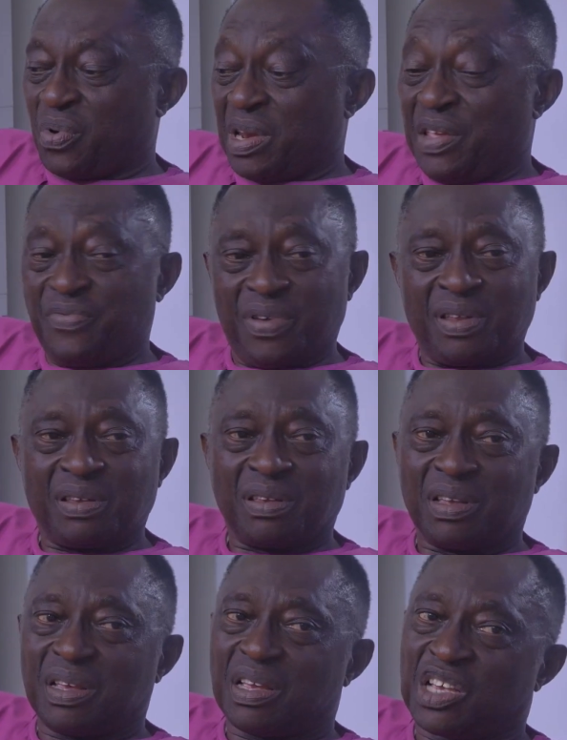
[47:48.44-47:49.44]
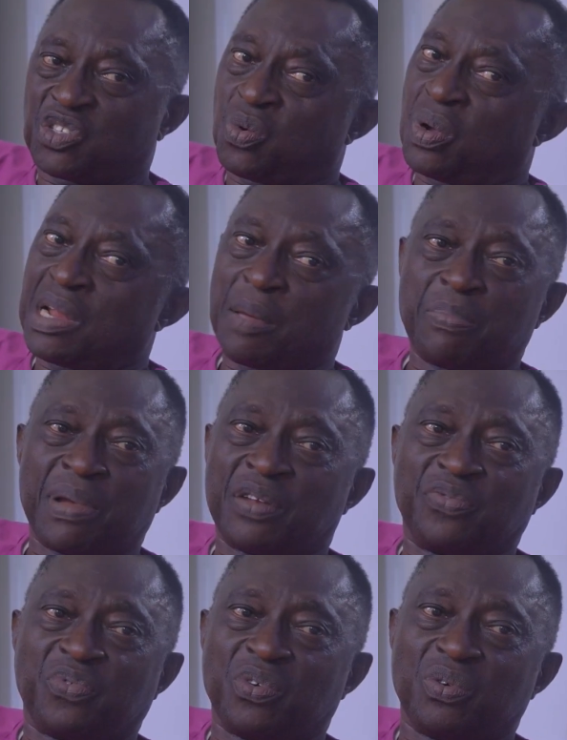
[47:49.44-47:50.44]
you're living is not what I planned
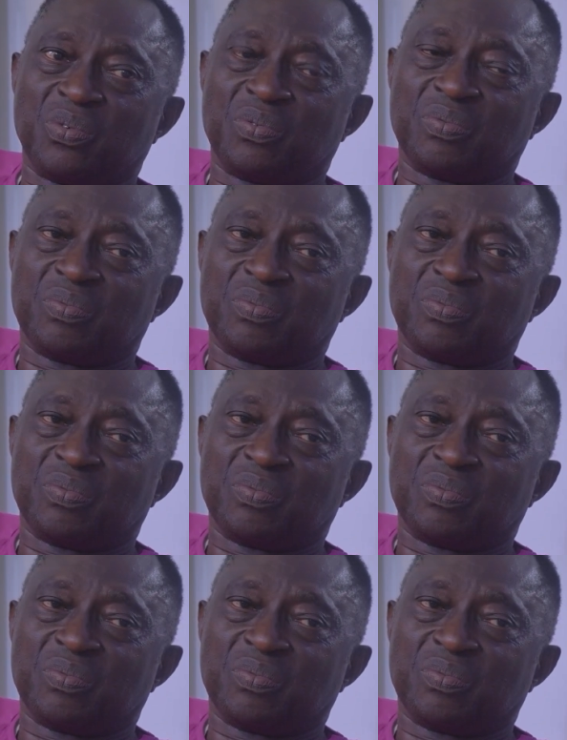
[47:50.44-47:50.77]
for you.